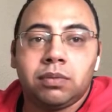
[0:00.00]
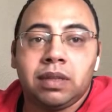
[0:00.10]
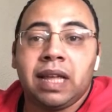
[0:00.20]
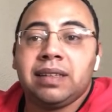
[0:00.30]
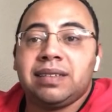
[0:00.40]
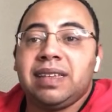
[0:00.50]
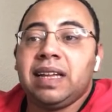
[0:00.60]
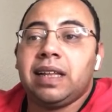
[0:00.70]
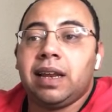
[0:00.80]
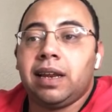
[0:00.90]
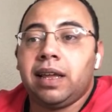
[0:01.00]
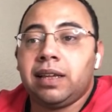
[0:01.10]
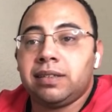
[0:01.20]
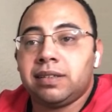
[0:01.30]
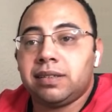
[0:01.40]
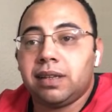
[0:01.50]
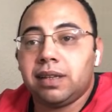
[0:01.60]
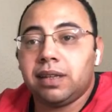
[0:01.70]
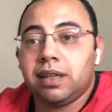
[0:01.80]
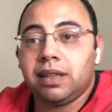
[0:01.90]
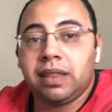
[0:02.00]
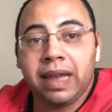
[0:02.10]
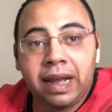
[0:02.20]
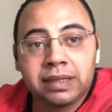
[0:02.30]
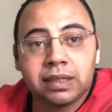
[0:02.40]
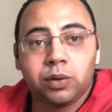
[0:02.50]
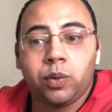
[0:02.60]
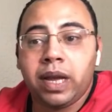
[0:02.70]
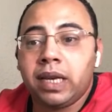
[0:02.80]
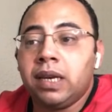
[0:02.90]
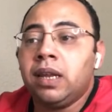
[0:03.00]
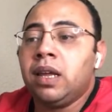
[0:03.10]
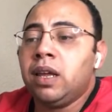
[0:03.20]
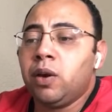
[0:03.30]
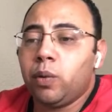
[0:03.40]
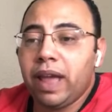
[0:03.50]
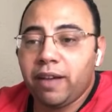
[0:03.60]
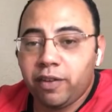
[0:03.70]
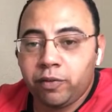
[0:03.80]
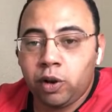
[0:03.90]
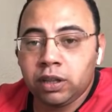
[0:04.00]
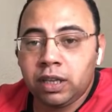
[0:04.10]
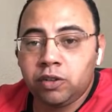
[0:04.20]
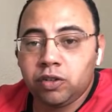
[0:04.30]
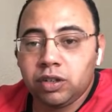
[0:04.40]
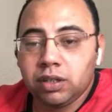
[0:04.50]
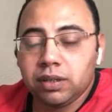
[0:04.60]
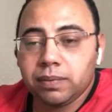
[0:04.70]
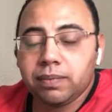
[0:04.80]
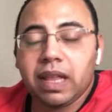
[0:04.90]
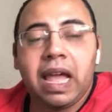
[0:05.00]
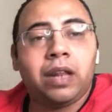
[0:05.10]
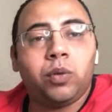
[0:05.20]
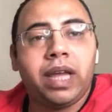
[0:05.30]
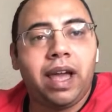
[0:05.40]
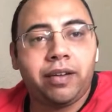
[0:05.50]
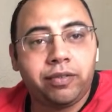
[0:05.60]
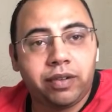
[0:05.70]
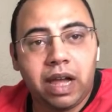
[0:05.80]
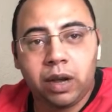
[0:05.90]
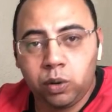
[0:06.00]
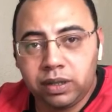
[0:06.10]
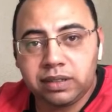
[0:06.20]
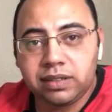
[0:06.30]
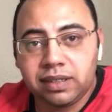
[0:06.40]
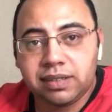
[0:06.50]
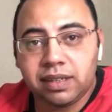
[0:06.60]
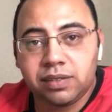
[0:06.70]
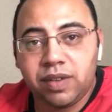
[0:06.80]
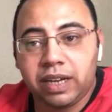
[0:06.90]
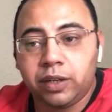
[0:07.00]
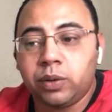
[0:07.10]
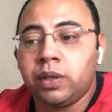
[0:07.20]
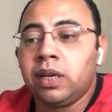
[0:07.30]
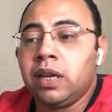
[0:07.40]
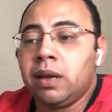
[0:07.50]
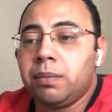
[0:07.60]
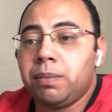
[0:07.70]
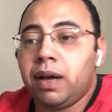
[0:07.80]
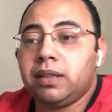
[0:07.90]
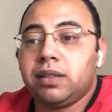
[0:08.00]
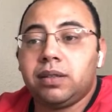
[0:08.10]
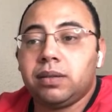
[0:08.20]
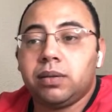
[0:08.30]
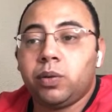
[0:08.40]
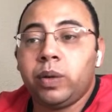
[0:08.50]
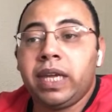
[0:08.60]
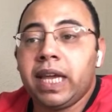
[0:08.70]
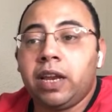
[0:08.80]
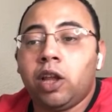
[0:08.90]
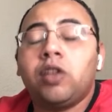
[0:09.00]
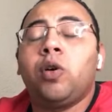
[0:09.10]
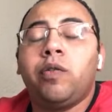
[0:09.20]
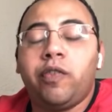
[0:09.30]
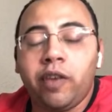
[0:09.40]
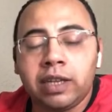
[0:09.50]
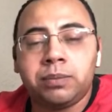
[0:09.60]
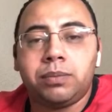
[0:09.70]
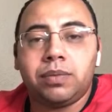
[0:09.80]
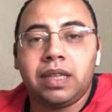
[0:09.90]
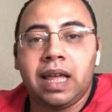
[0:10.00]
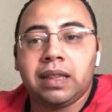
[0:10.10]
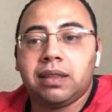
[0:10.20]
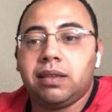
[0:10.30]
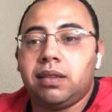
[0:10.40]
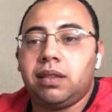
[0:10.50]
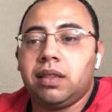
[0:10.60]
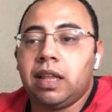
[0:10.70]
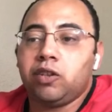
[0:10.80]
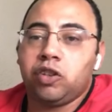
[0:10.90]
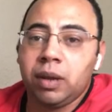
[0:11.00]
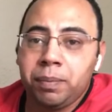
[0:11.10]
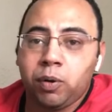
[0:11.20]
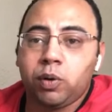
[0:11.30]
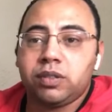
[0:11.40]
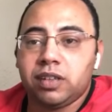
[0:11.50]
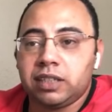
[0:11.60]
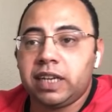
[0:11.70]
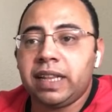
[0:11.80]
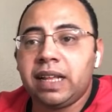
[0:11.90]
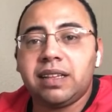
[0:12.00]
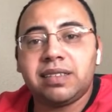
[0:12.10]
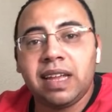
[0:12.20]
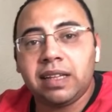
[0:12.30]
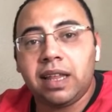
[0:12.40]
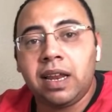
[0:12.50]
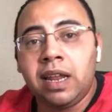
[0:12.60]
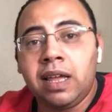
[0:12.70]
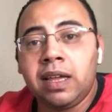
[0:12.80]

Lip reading: that the signal is there when we have a voltage and we have a good resistance value. But we cannot confirm that the chip who is creating the signal